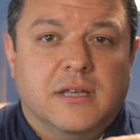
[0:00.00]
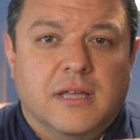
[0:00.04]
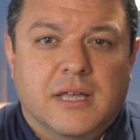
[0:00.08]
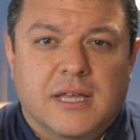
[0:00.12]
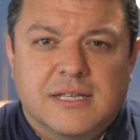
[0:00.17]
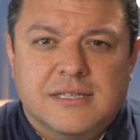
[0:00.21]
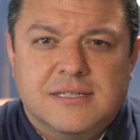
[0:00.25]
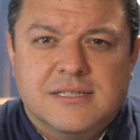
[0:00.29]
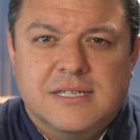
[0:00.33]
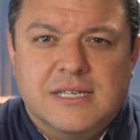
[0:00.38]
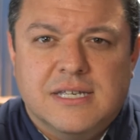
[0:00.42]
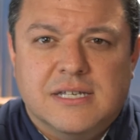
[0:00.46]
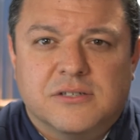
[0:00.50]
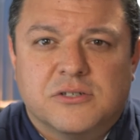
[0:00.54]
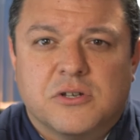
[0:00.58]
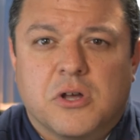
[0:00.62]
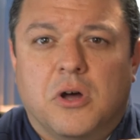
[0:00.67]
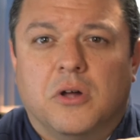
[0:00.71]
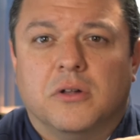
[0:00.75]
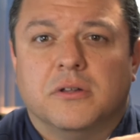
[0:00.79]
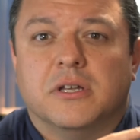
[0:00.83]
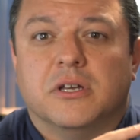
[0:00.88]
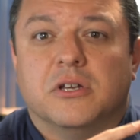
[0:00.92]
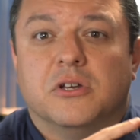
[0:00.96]
let's see, it's
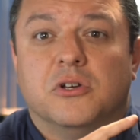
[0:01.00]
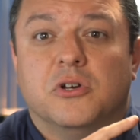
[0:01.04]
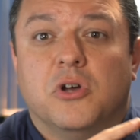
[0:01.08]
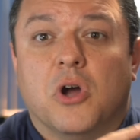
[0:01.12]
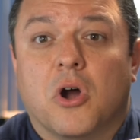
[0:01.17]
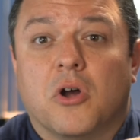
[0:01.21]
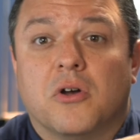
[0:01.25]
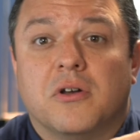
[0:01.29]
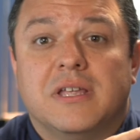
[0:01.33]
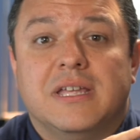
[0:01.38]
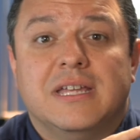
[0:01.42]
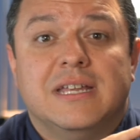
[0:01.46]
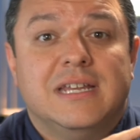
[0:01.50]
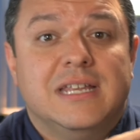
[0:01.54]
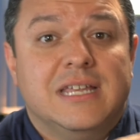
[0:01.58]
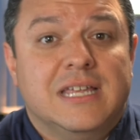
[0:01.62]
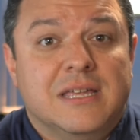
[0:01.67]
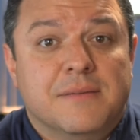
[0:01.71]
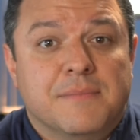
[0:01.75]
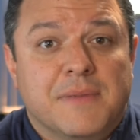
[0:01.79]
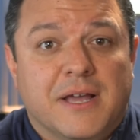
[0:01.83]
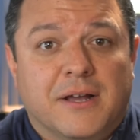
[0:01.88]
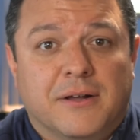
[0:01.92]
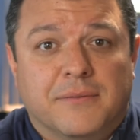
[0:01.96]
called Guardian
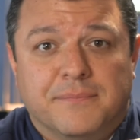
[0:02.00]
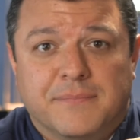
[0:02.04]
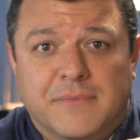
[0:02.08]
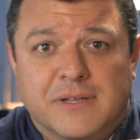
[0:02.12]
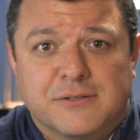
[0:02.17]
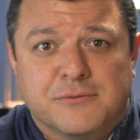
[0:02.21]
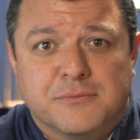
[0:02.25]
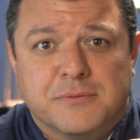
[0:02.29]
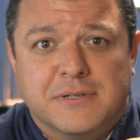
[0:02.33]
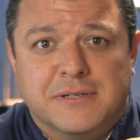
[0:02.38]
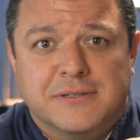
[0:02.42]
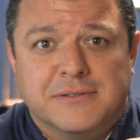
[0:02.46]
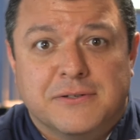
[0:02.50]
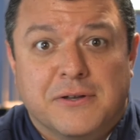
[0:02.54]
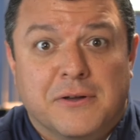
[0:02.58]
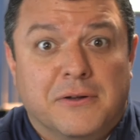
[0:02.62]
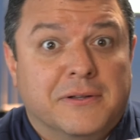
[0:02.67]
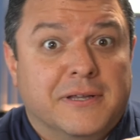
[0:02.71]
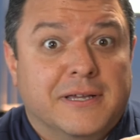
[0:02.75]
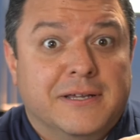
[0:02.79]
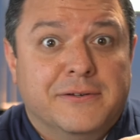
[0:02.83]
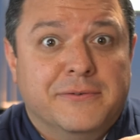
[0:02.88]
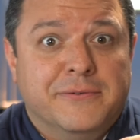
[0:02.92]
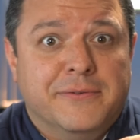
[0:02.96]
Email. That's what it's
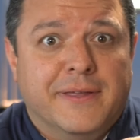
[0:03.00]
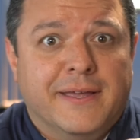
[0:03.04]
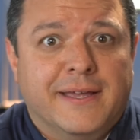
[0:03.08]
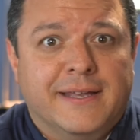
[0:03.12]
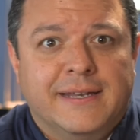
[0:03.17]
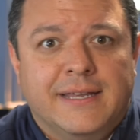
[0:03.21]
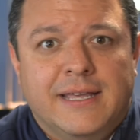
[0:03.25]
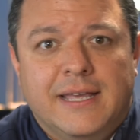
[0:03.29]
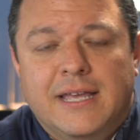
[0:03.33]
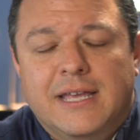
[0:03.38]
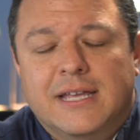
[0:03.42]
called. I knew that.